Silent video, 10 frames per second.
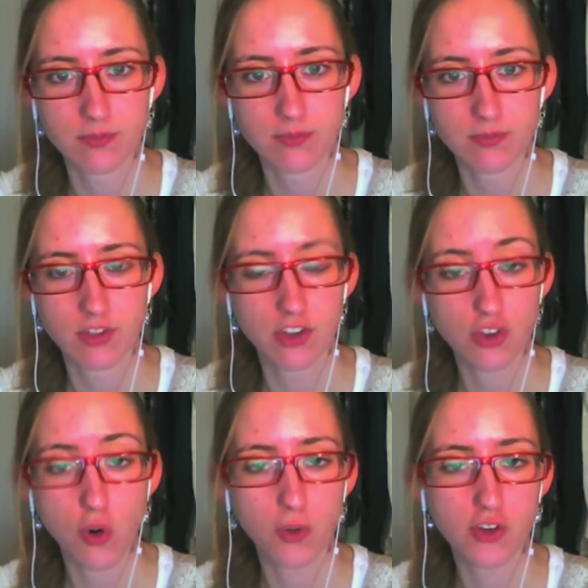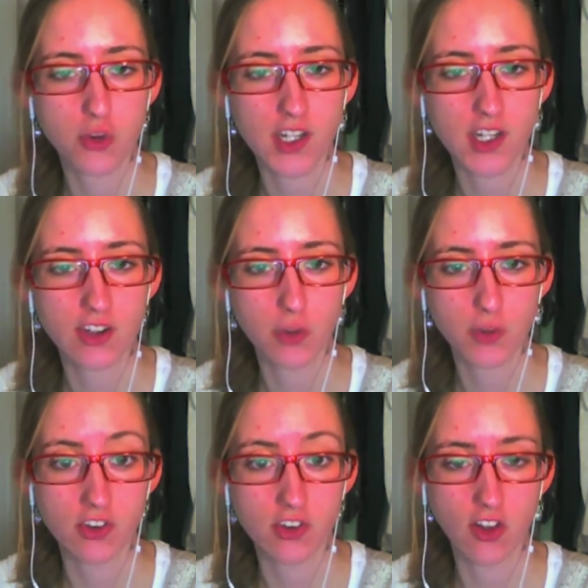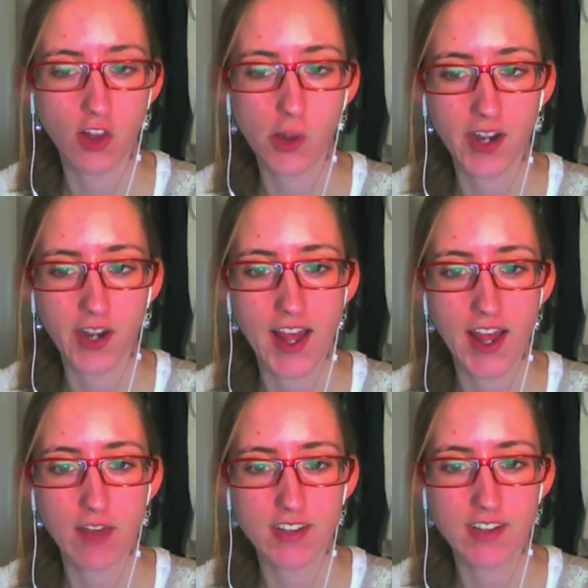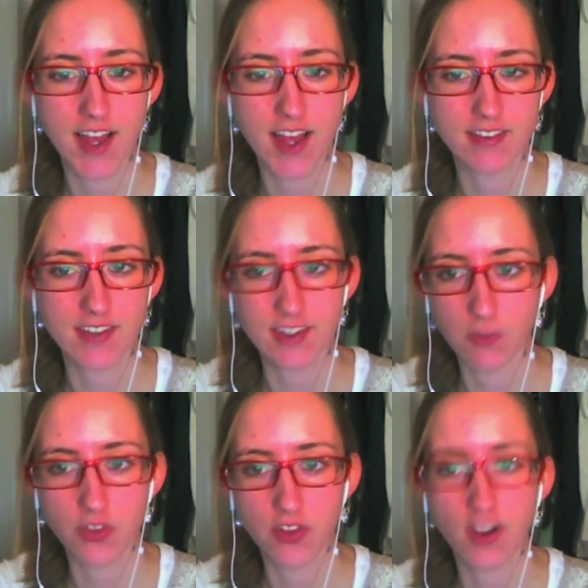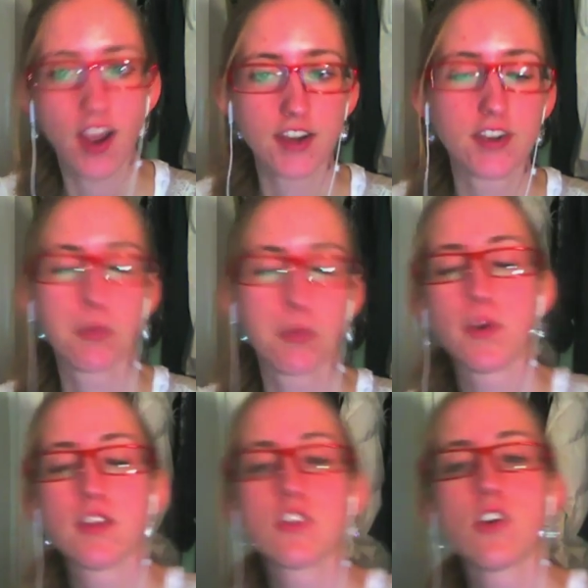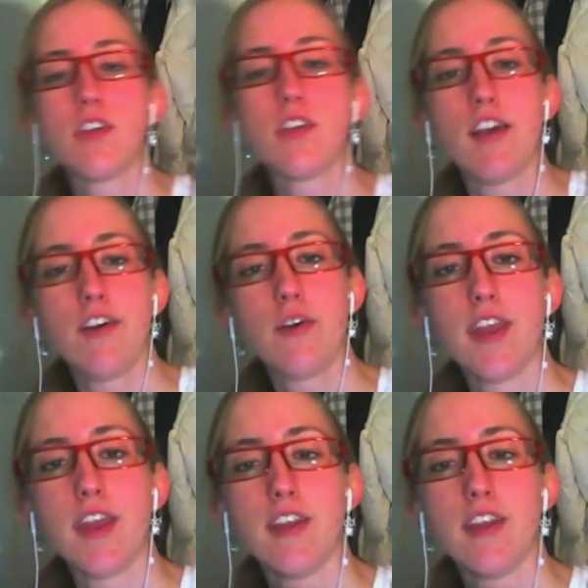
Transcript: The score was 22, which is the lower half, and it's asking what the higher number was. So yeah, okay.